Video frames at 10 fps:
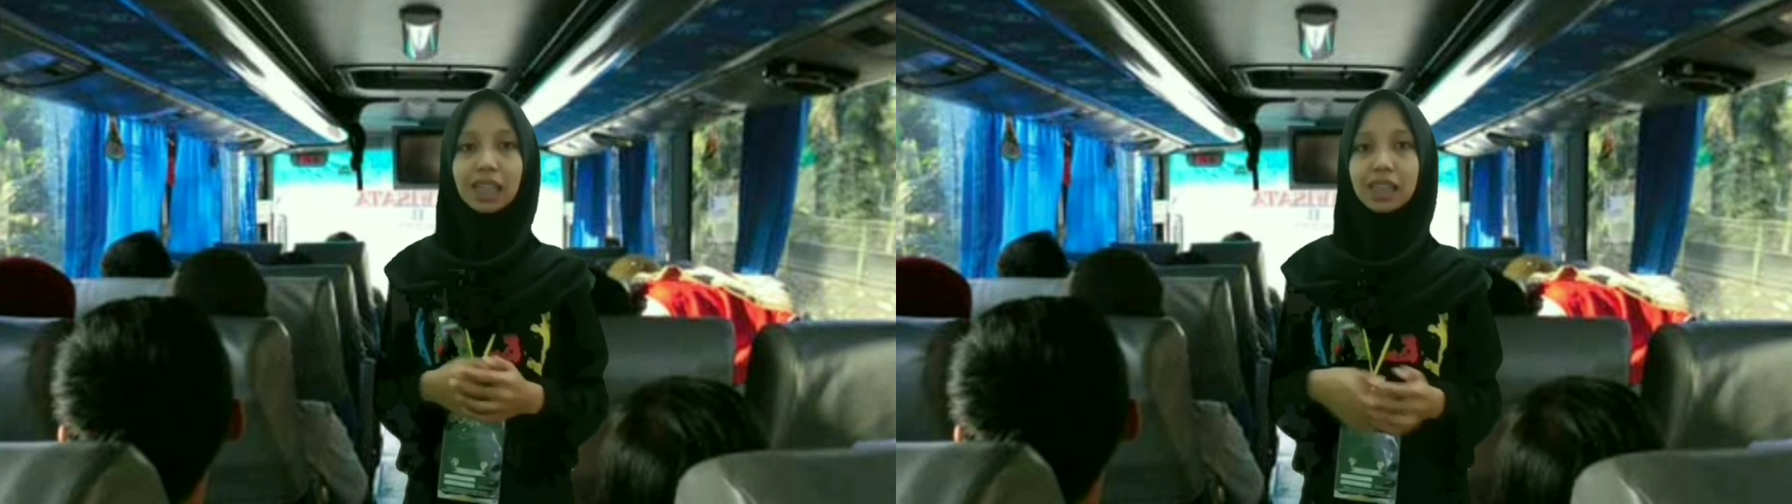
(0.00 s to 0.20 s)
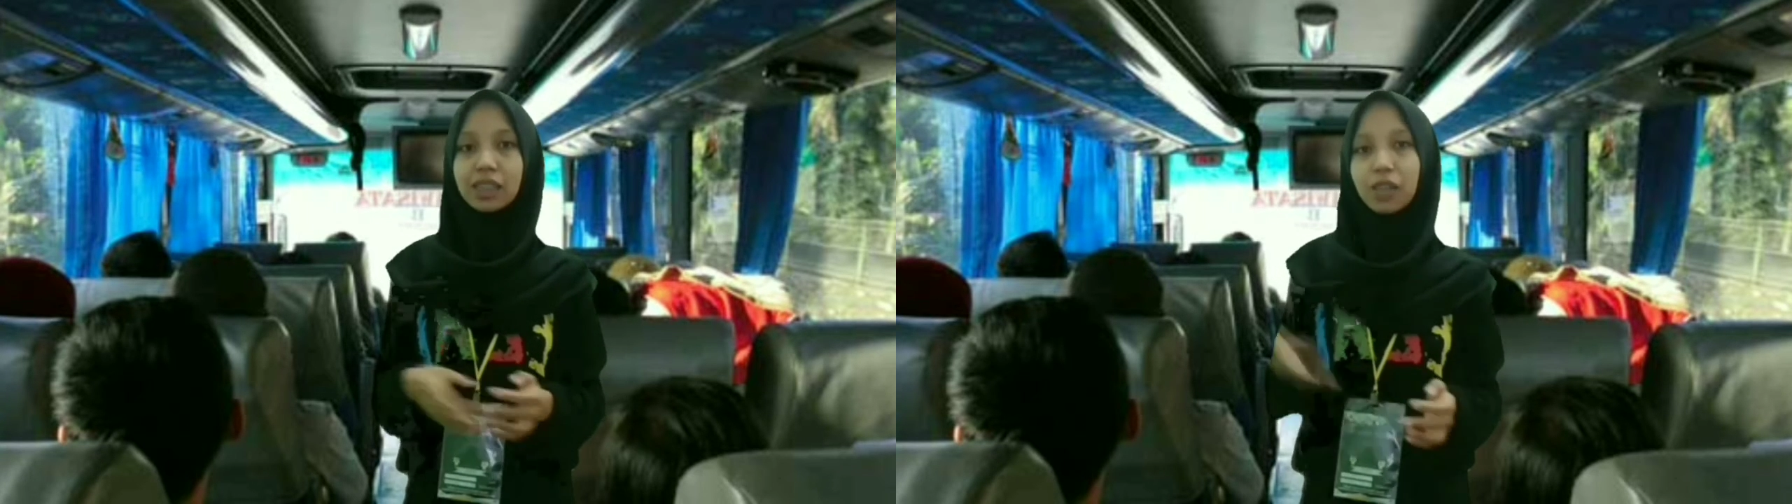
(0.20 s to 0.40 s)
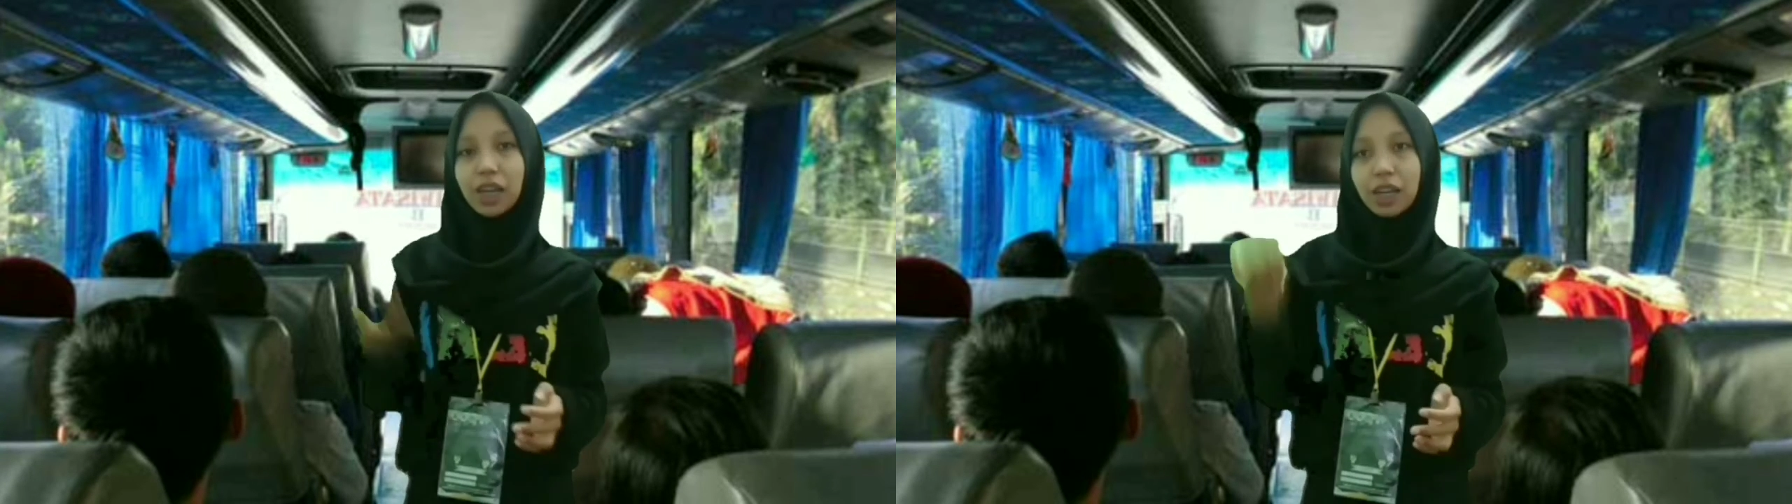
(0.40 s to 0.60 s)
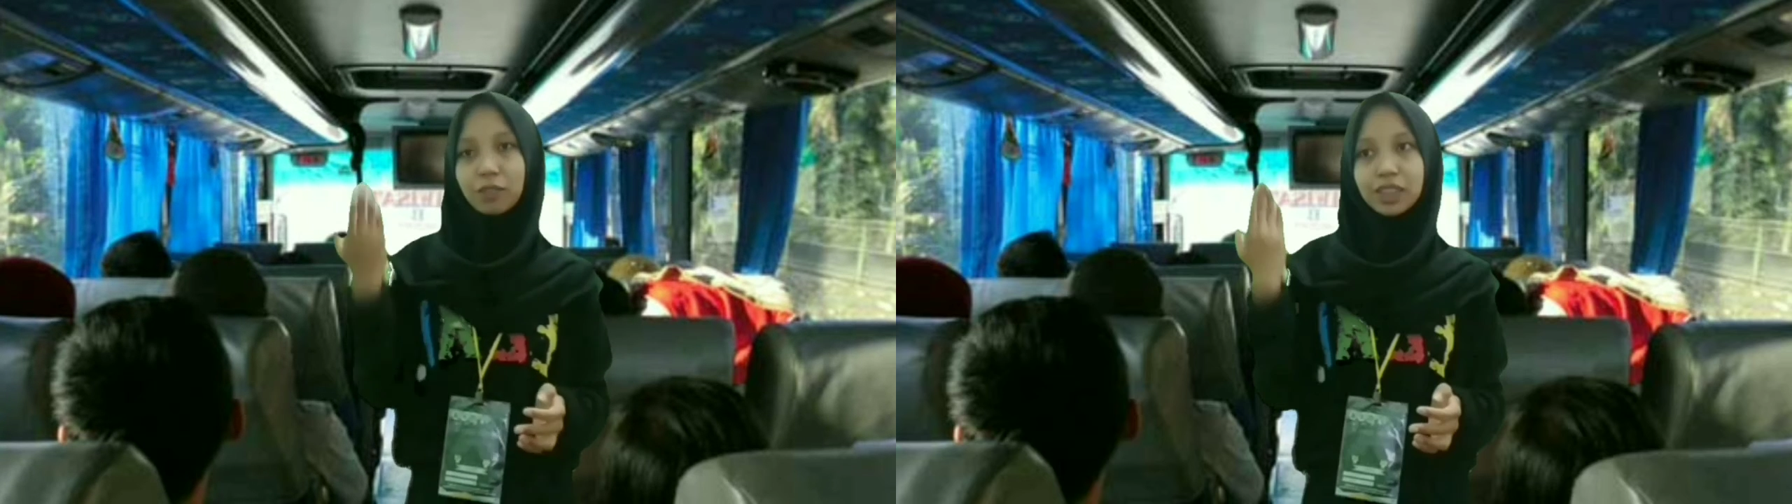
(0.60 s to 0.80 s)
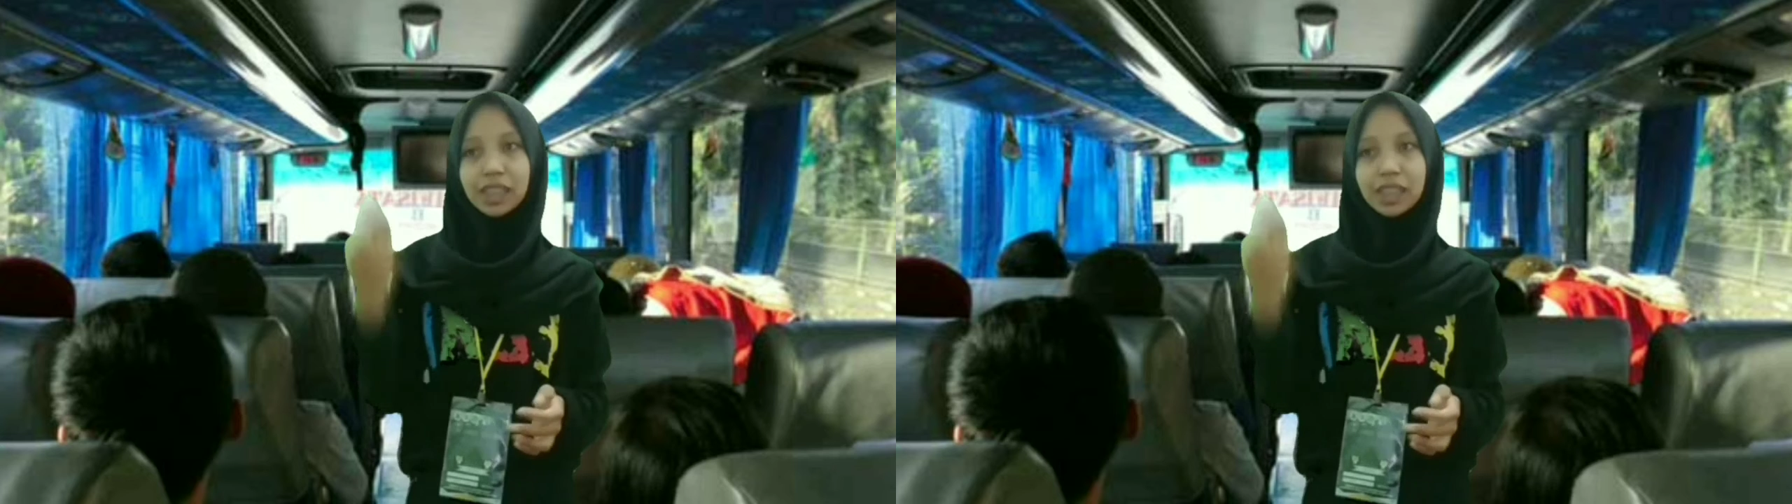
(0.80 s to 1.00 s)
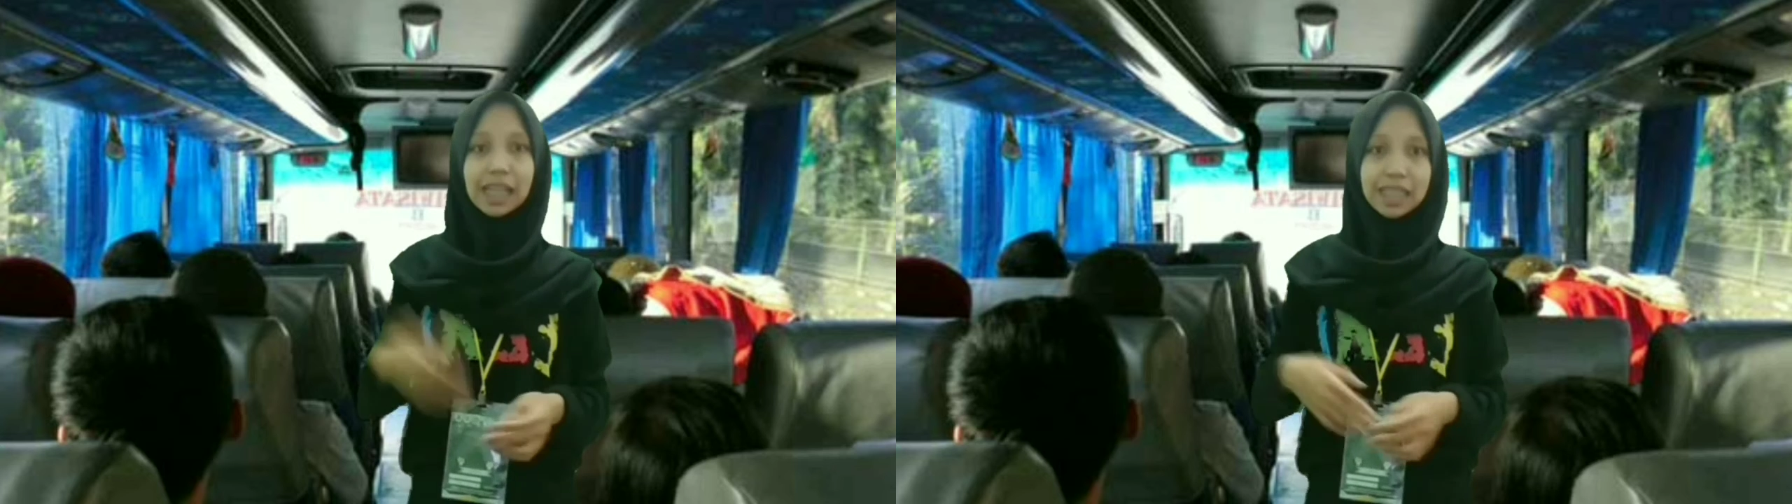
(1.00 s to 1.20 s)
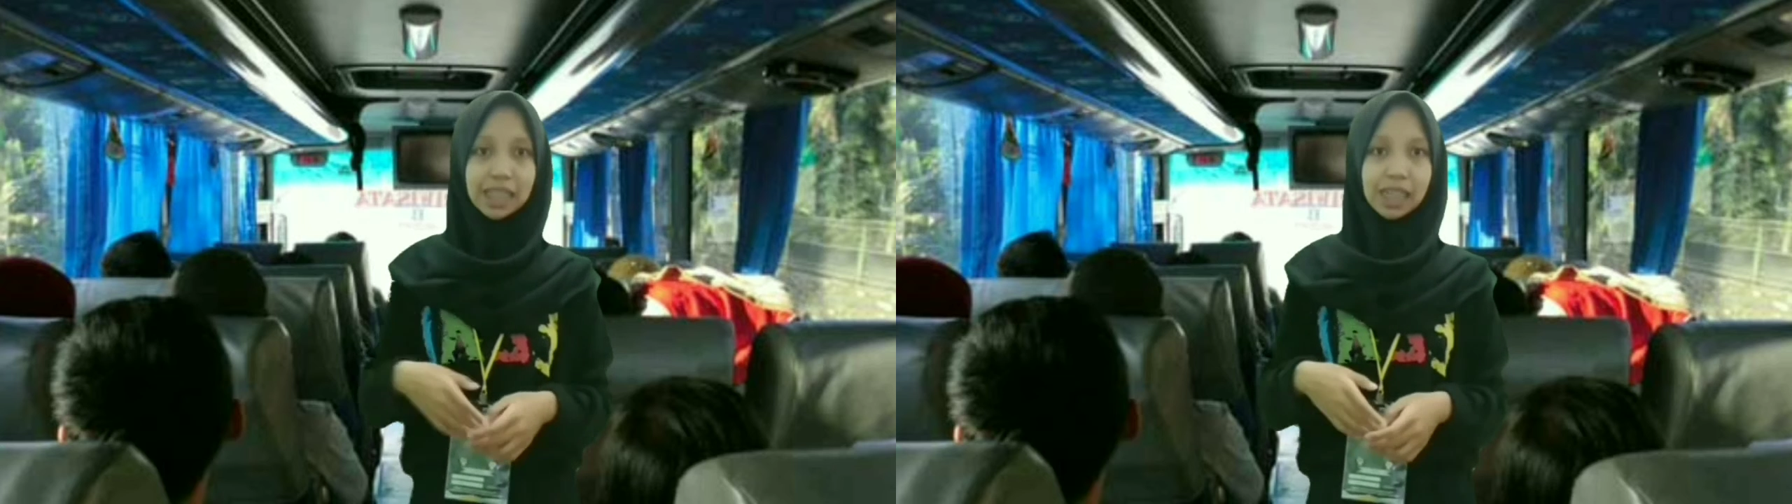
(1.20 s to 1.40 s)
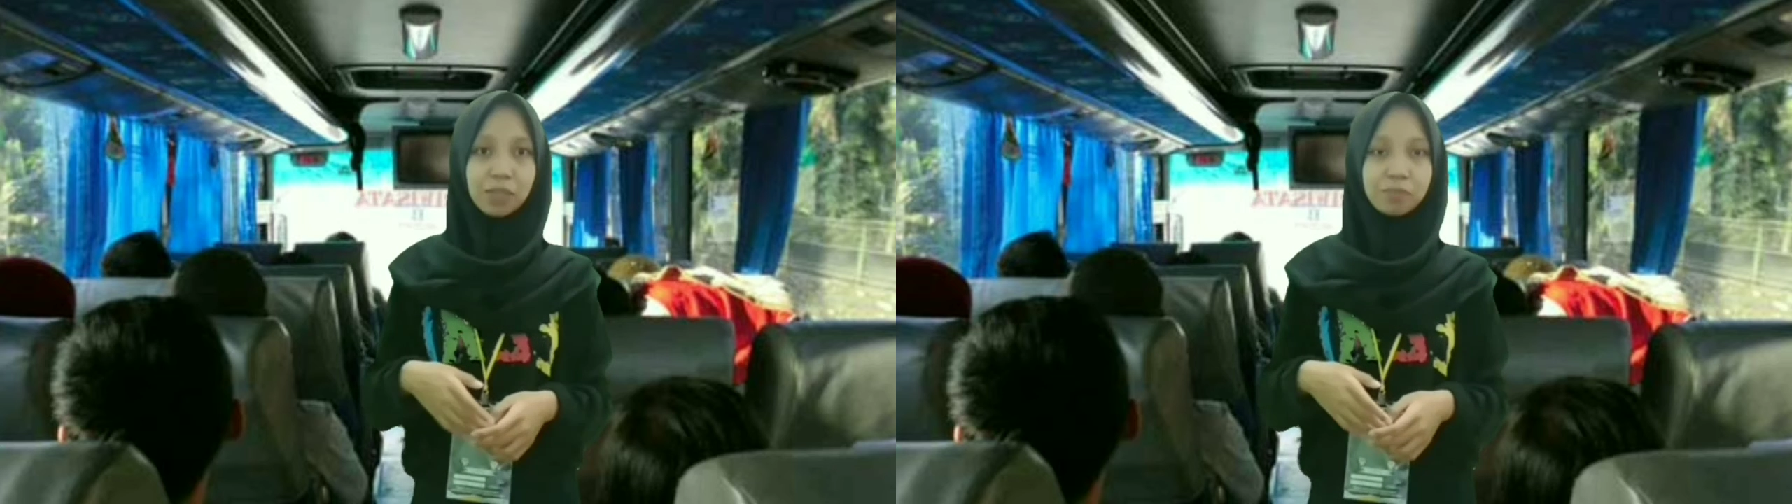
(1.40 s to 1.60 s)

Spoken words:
in the evening later.